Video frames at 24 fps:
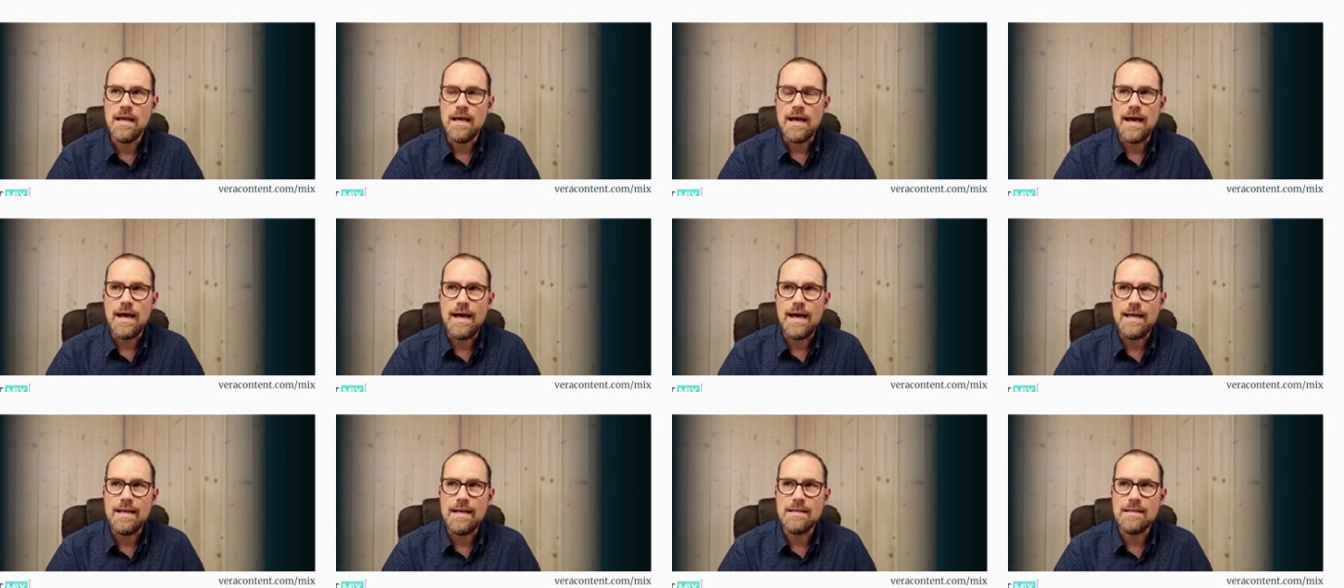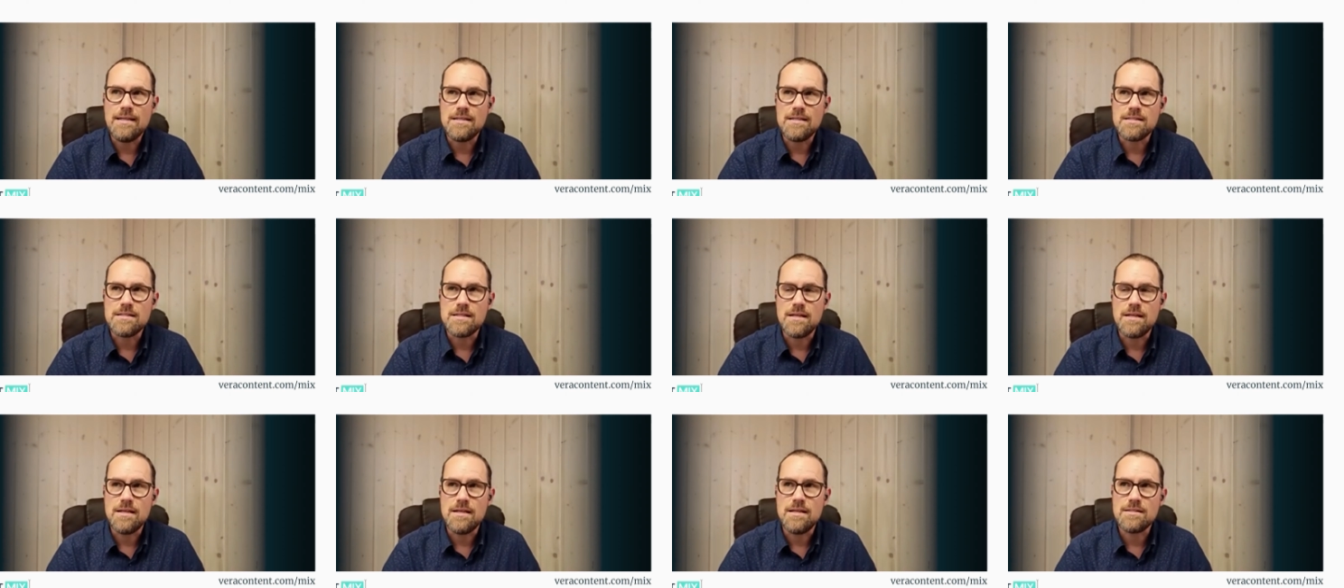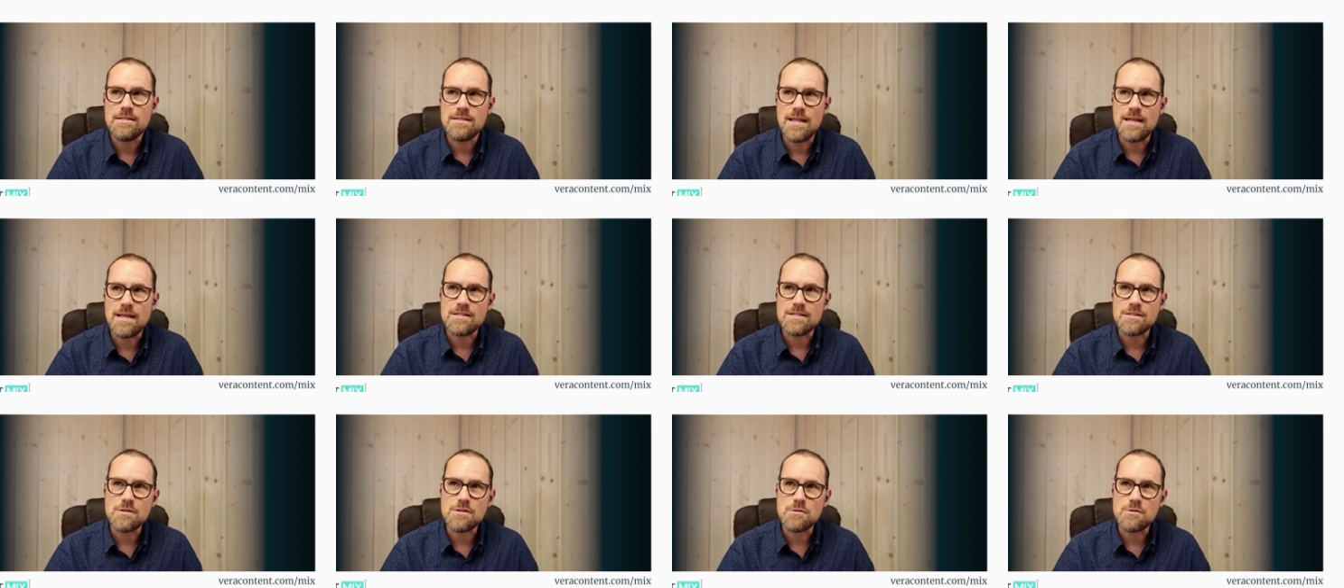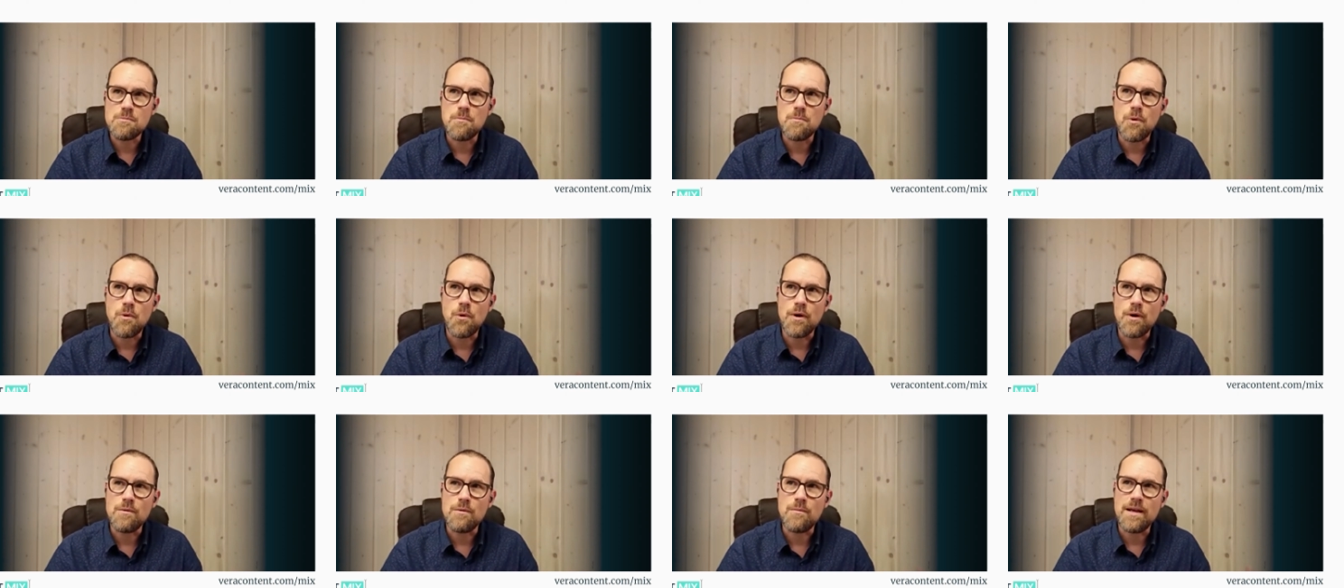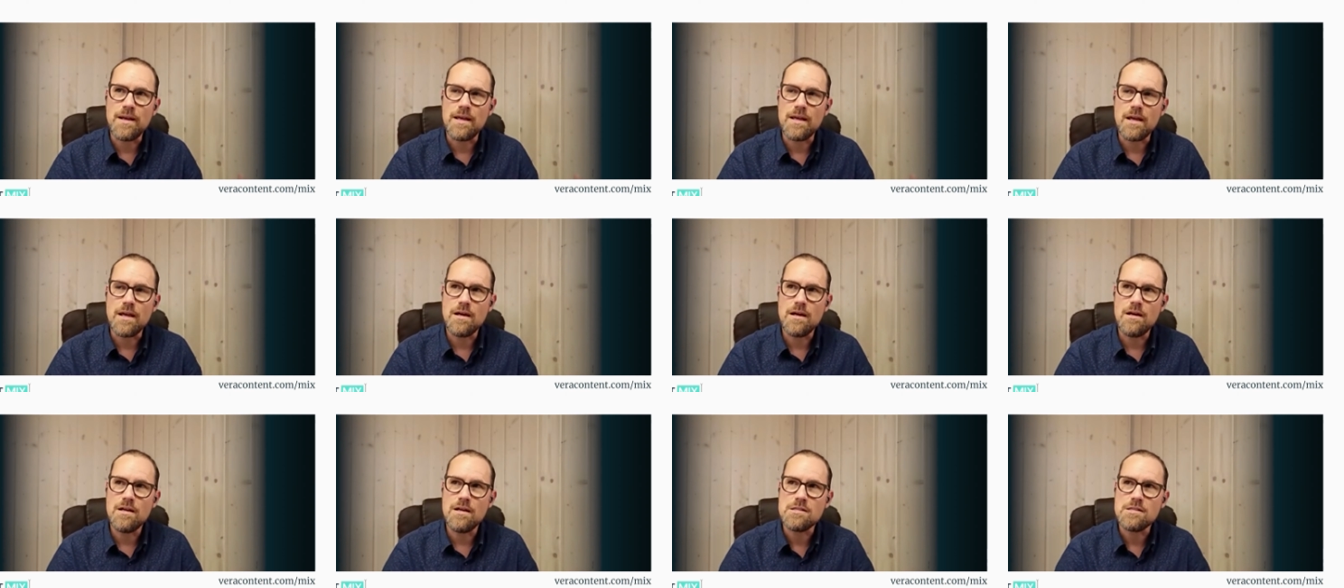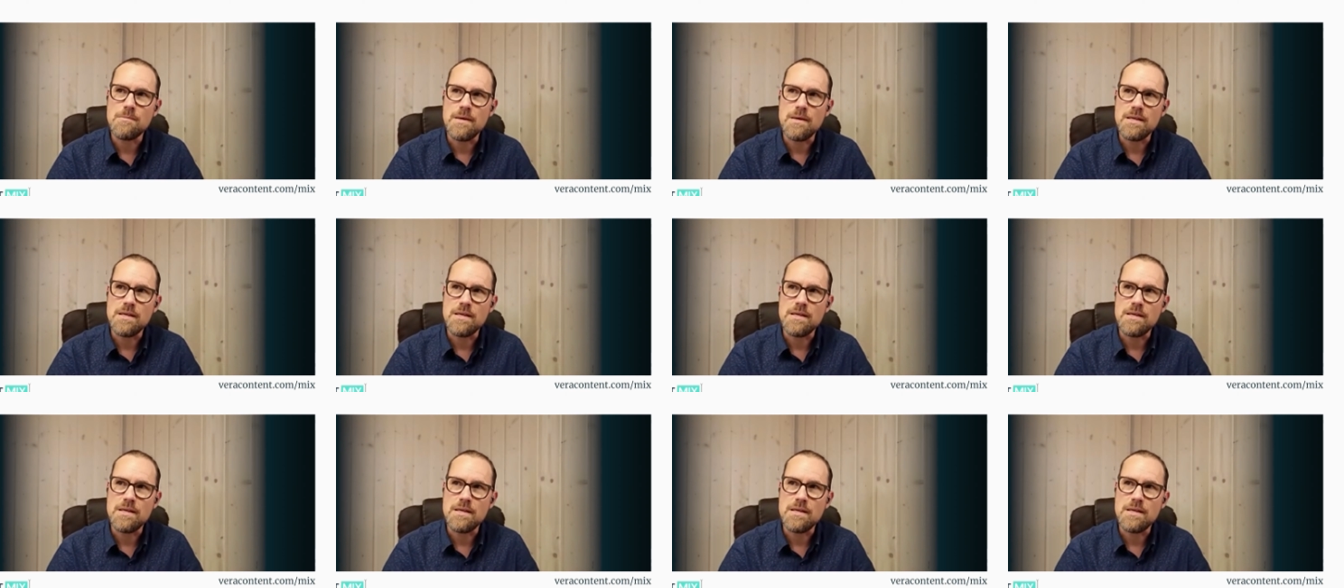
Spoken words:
And that's the point when it occurred to me.